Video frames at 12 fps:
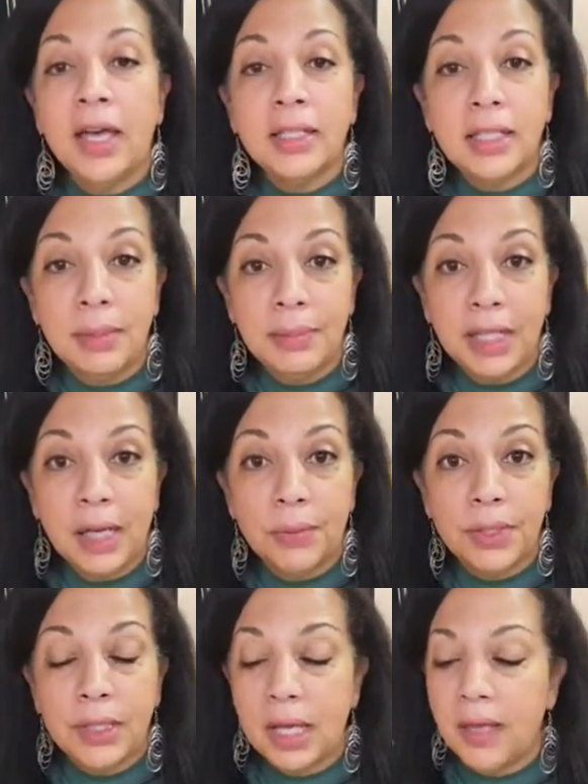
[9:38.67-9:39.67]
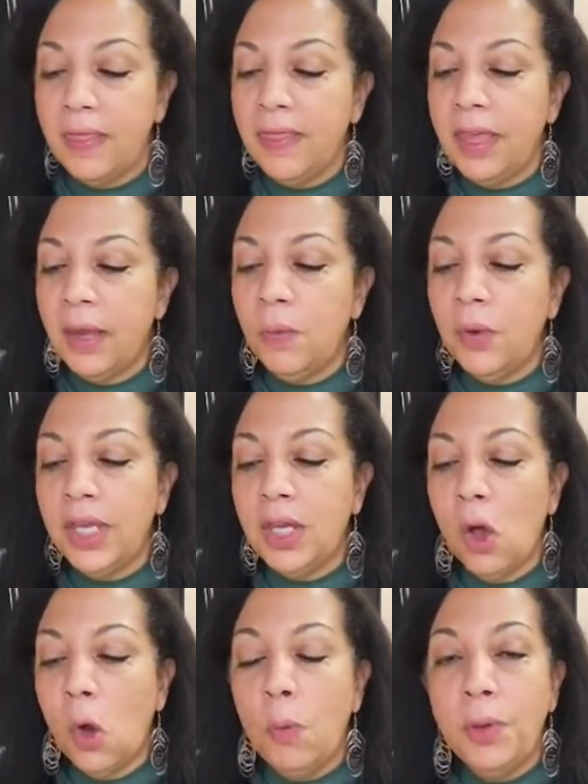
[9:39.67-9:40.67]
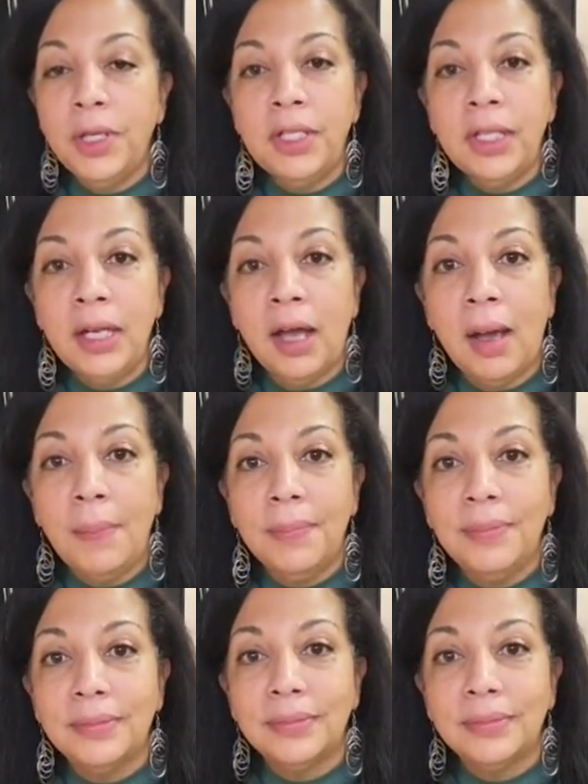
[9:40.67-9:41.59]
seam allowance. Then we opened it up,